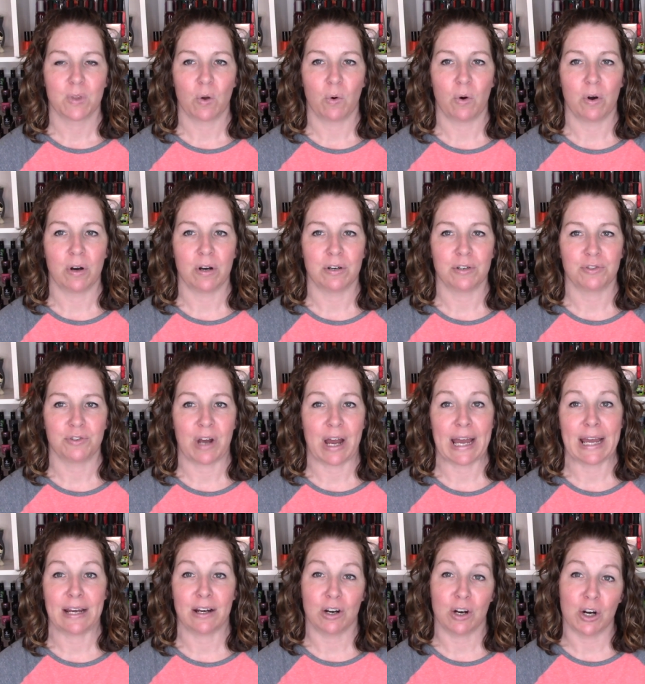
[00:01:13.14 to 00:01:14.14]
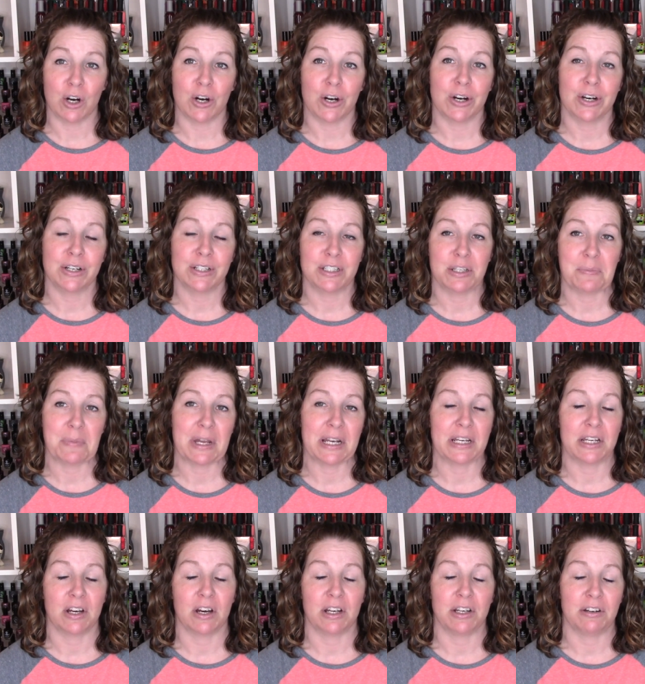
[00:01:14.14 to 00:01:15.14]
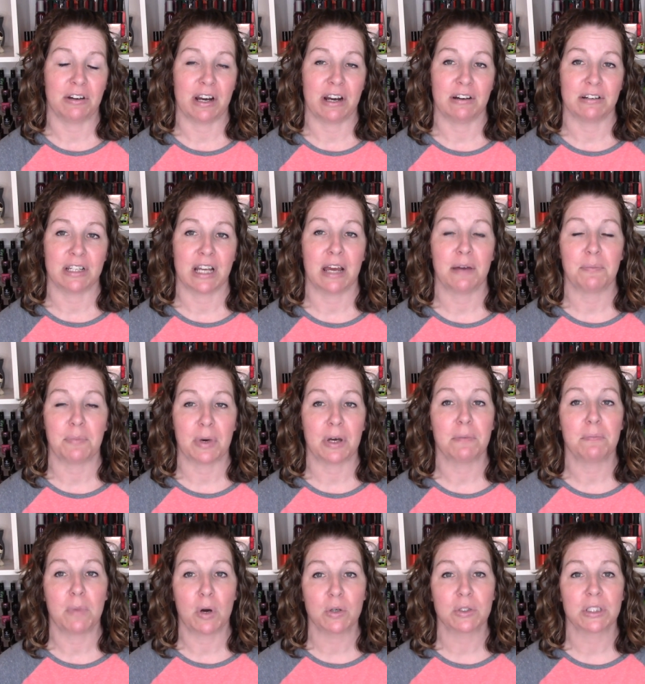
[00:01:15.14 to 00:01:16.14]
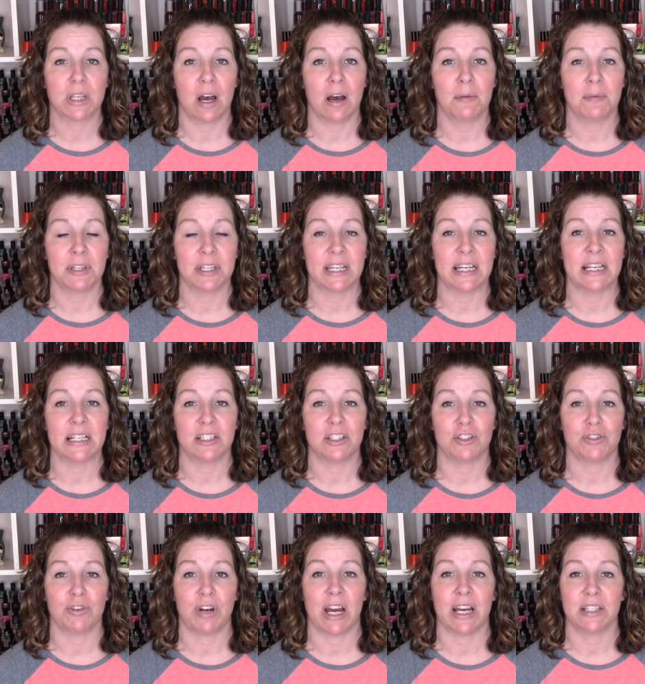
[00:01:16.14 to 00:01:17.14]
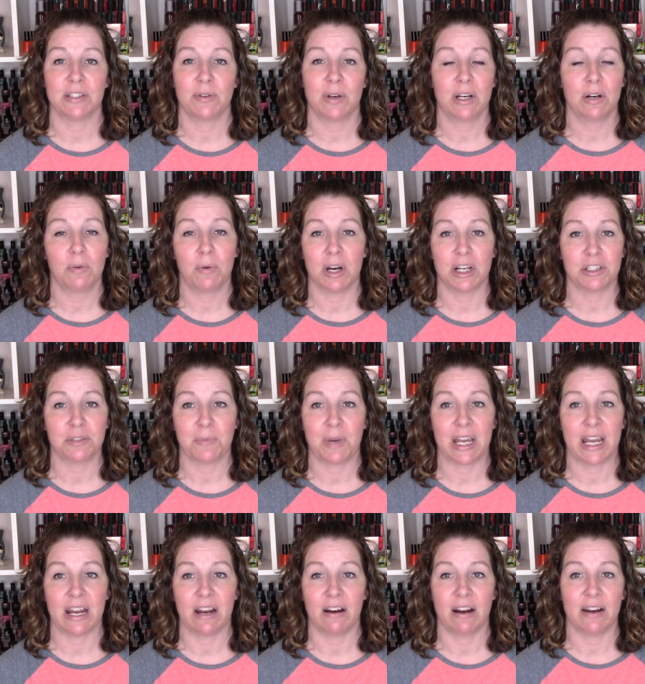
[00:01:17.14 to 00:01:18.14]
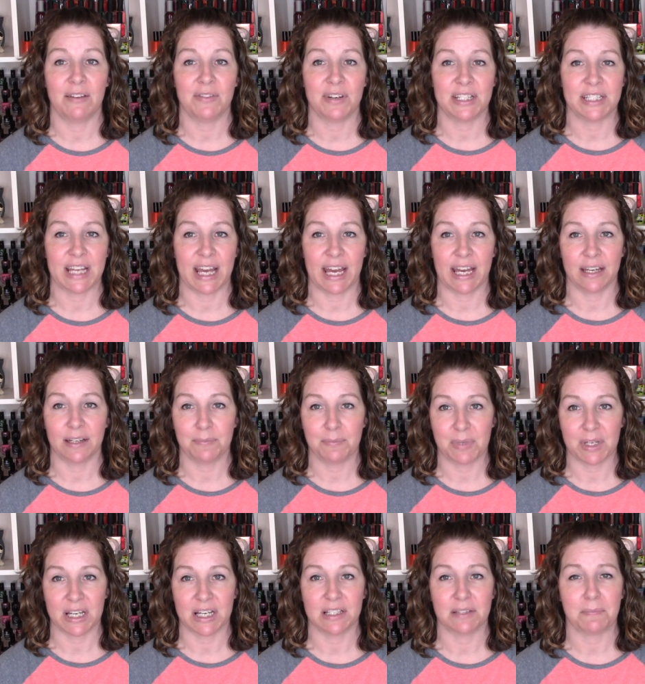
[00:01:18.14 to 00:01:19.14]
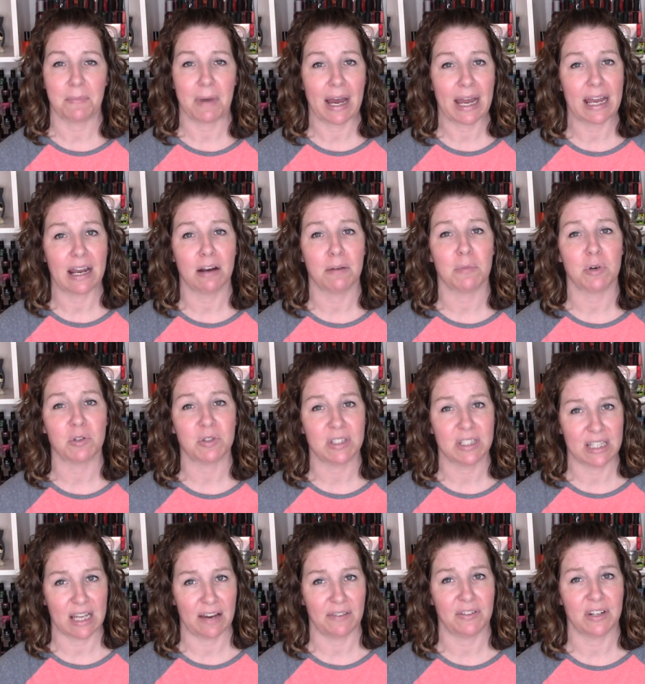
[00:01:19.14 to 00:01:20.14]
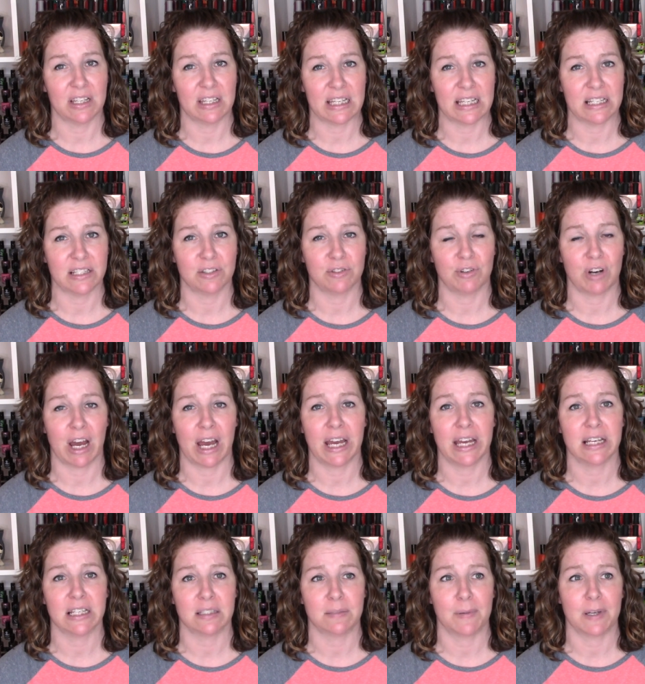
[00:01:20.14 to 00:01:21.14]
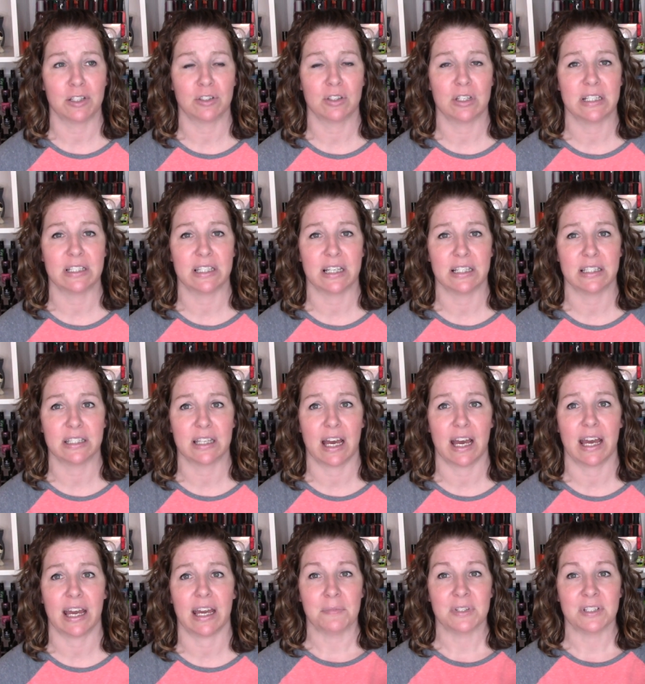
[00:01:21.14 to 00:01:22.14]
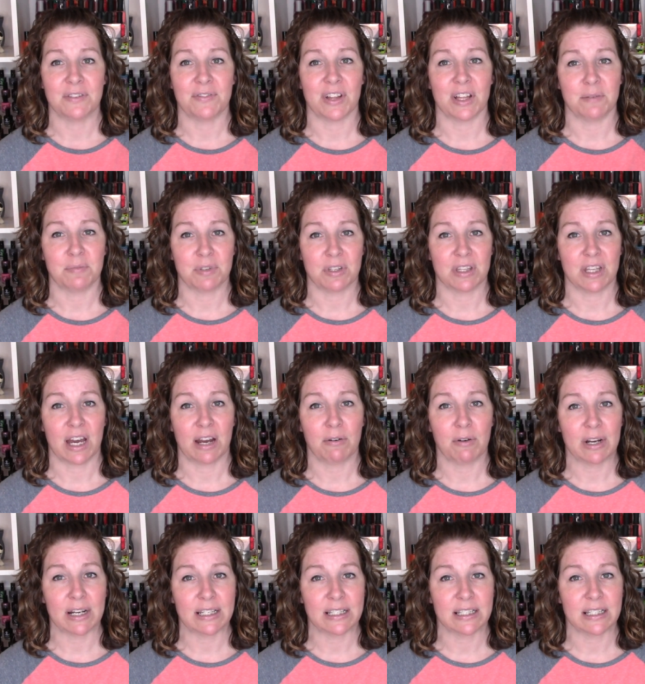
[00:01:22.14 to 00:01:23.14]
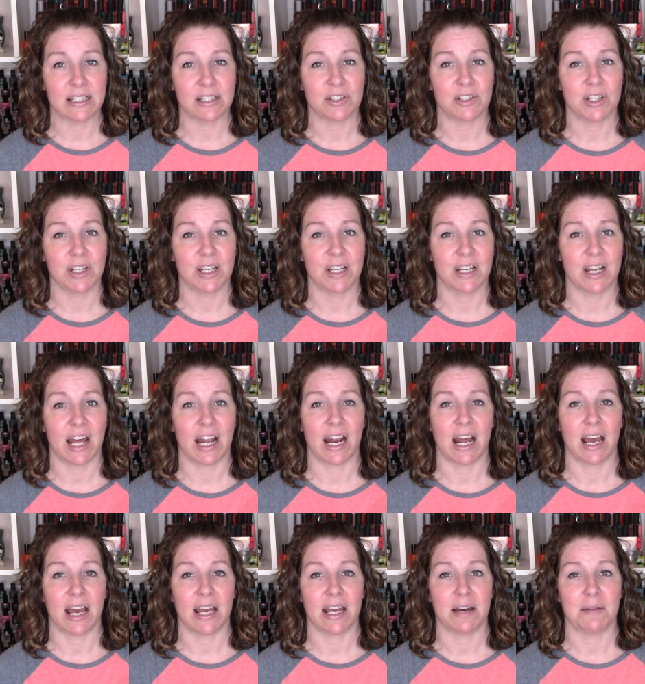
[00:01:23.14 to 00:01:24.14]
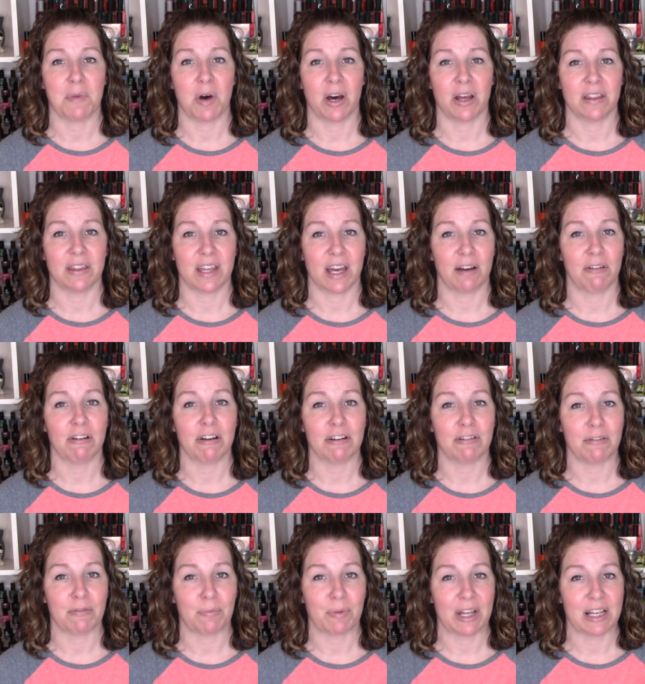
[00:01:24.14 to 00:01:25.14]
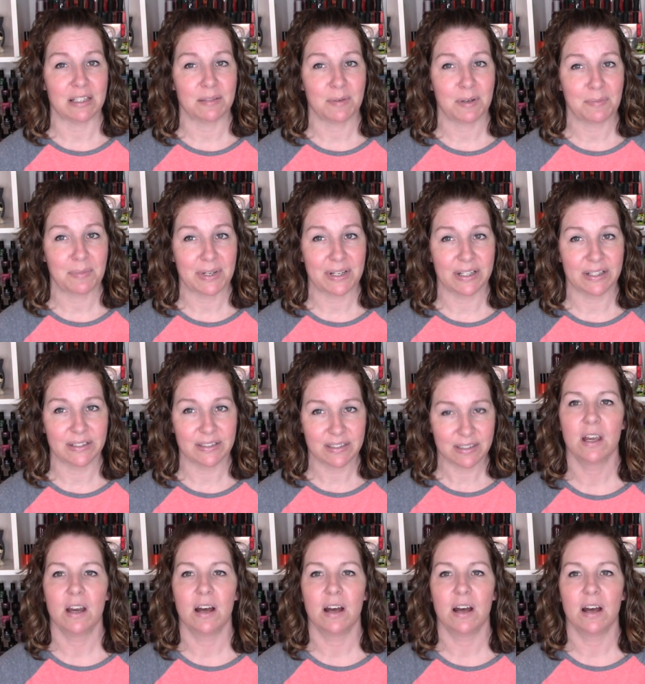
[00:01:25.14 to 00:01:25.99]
or drier depending on your hair type, but most commonly it's dry, so I don't wash my hair every day because my hair most definitely is dry, especially since I developed a thyroid condition and I am on thyroid replacement pills.